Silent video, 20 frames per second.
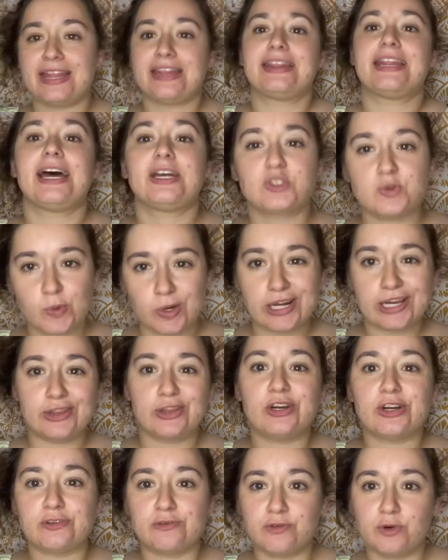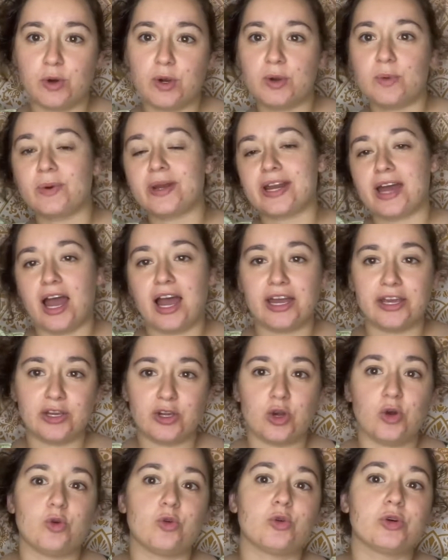That's what I look for when I
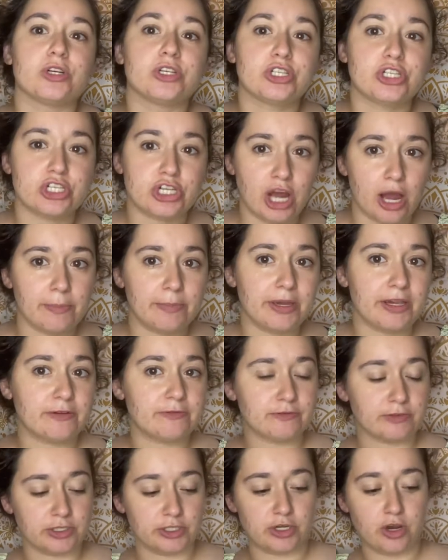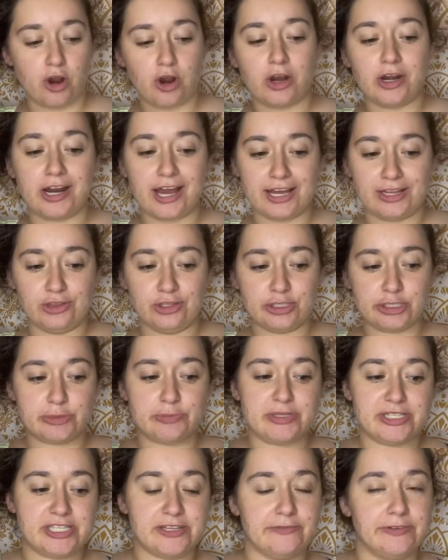go shopping for yarn. I look
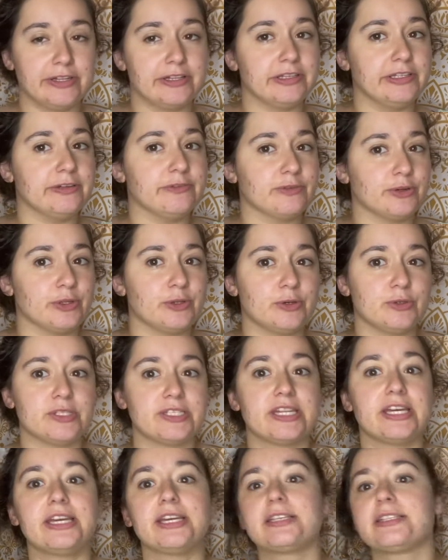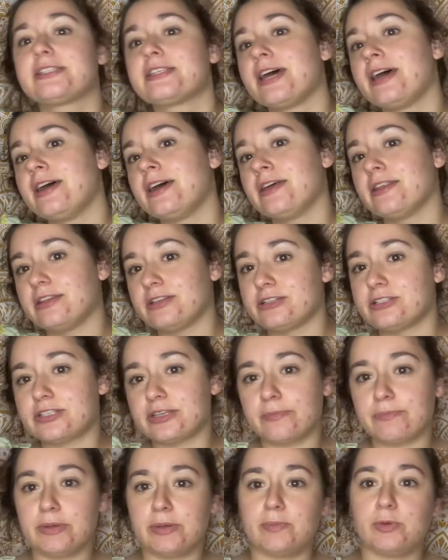specifically for those things. There's
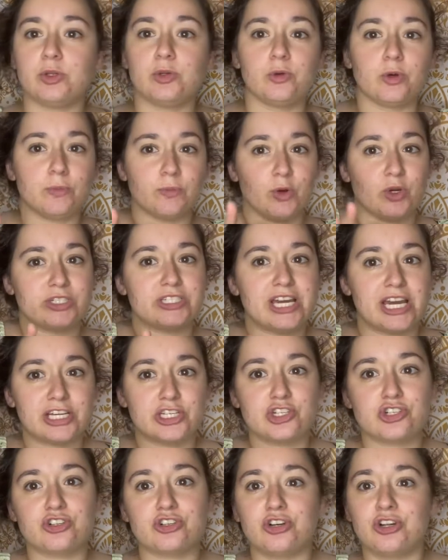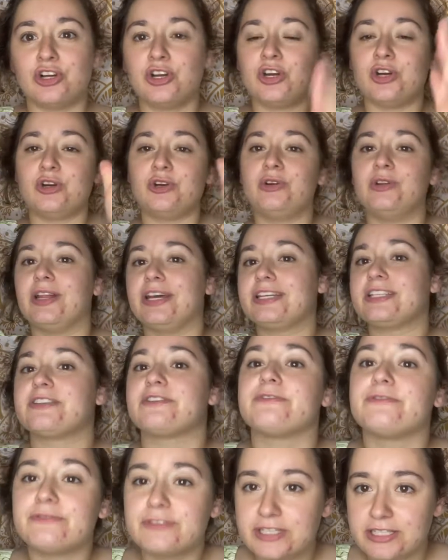some people who are more textural, who like to
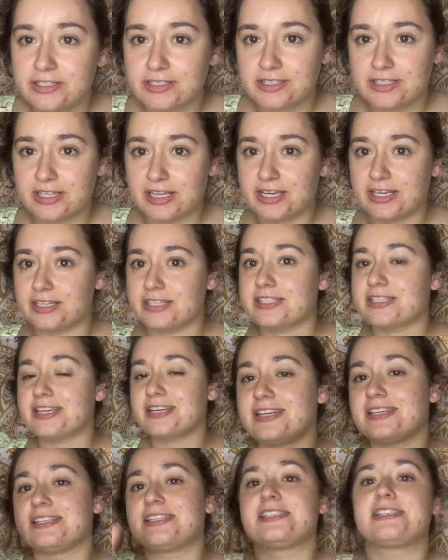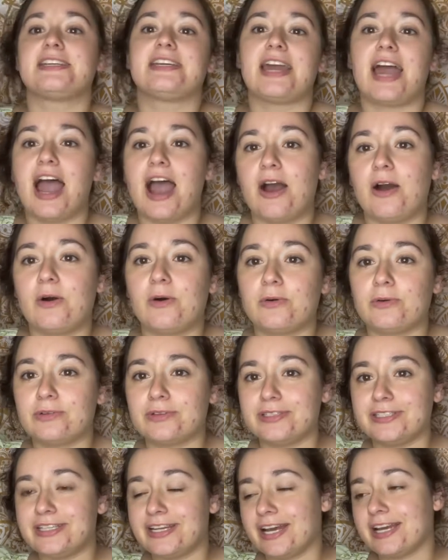feel things, see how
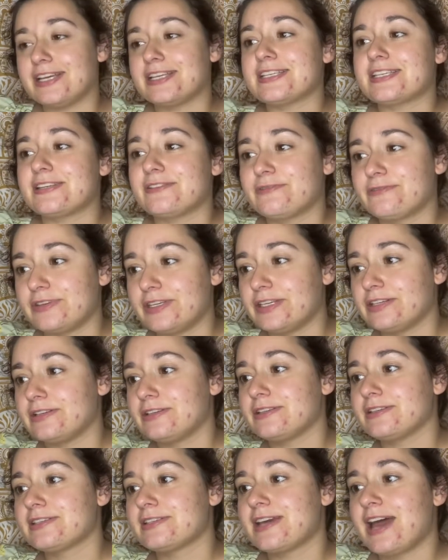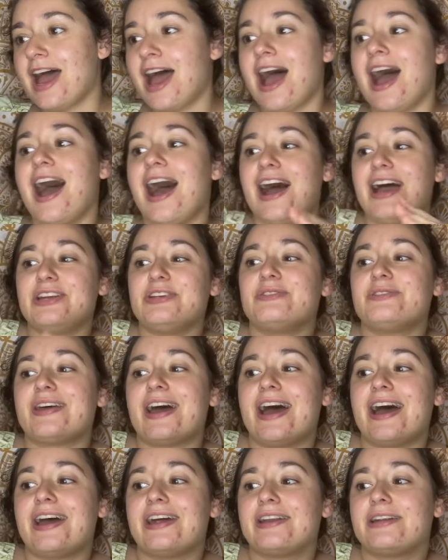nice it feels. I do
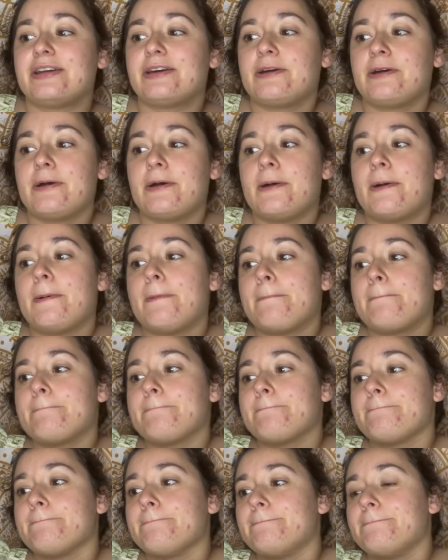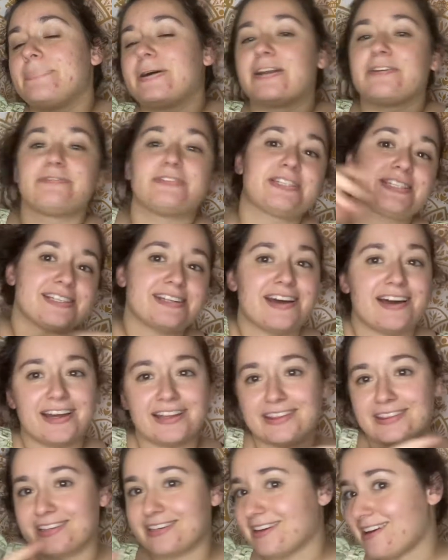that, but if it's
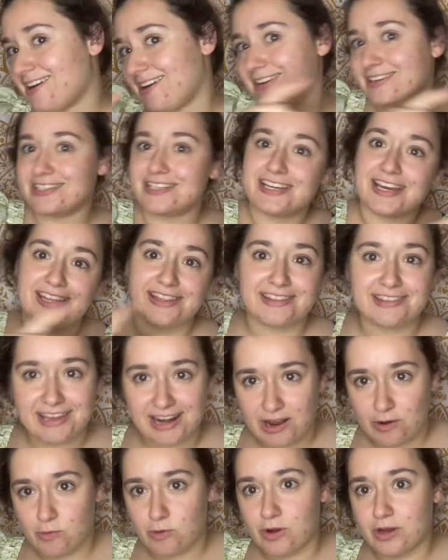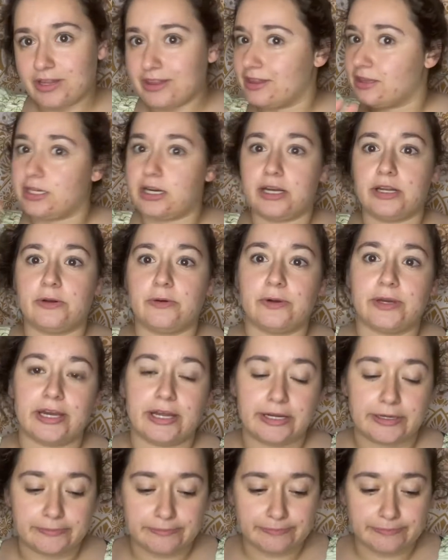not the content that I want, then I don't get it.